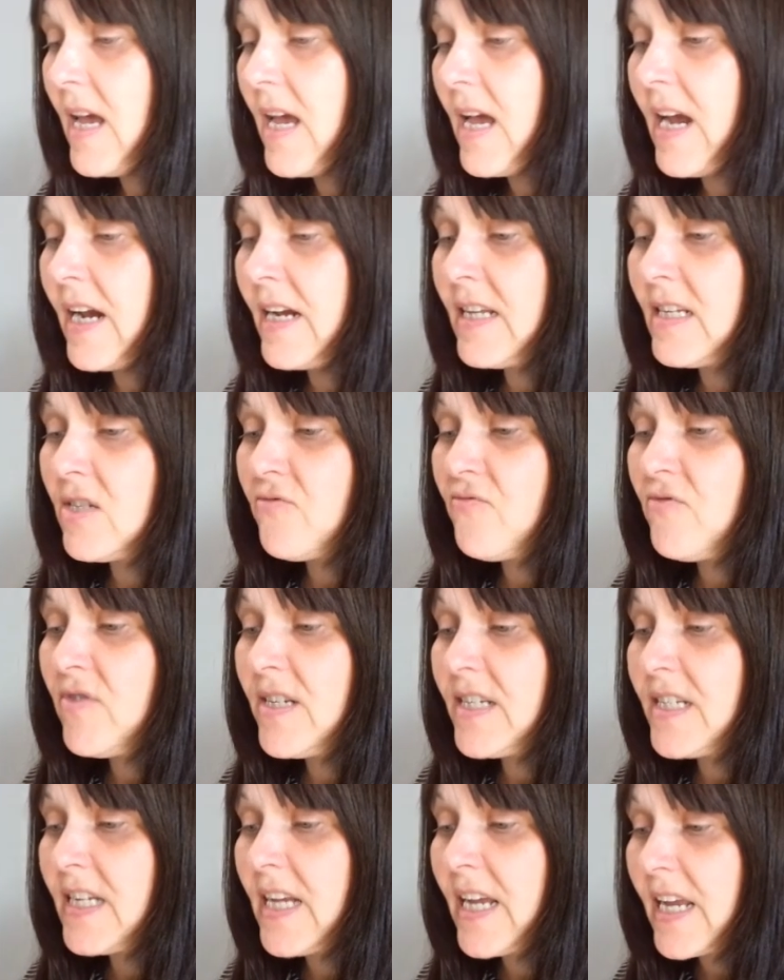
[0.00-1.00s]
and it's
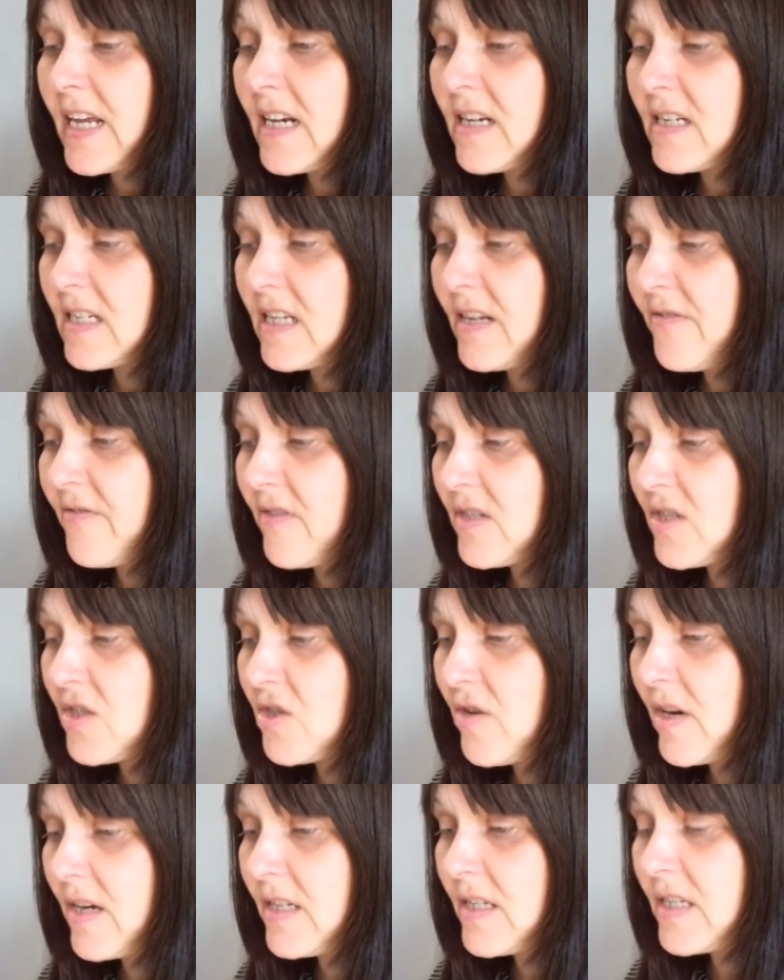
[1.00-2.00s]
ridiculously
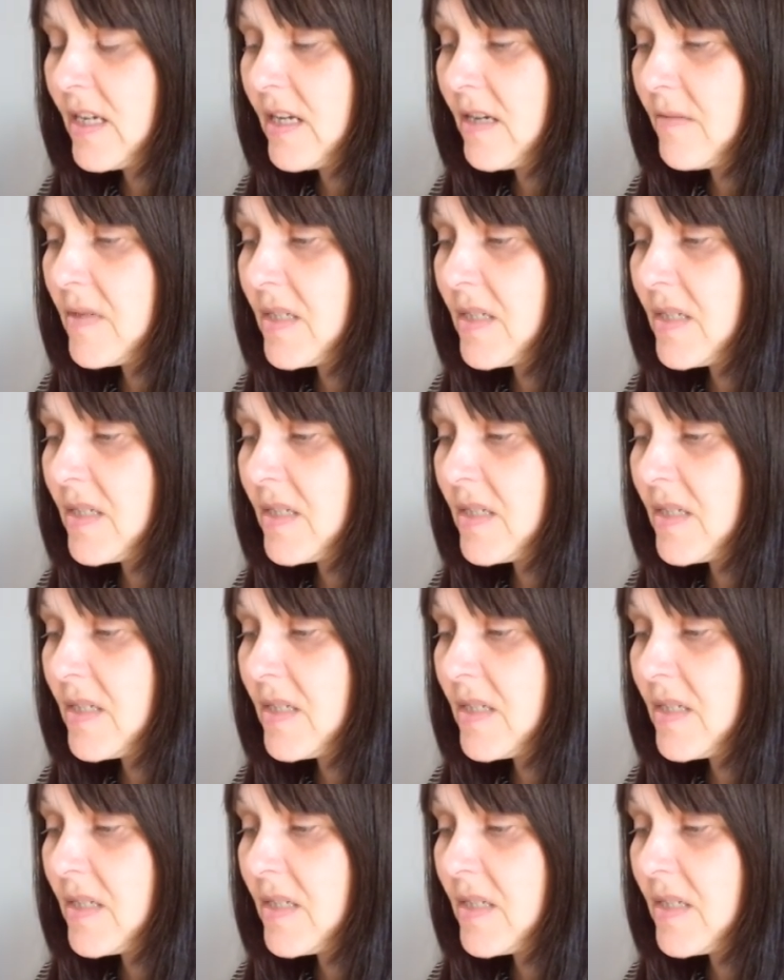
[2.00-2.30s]
frustrating,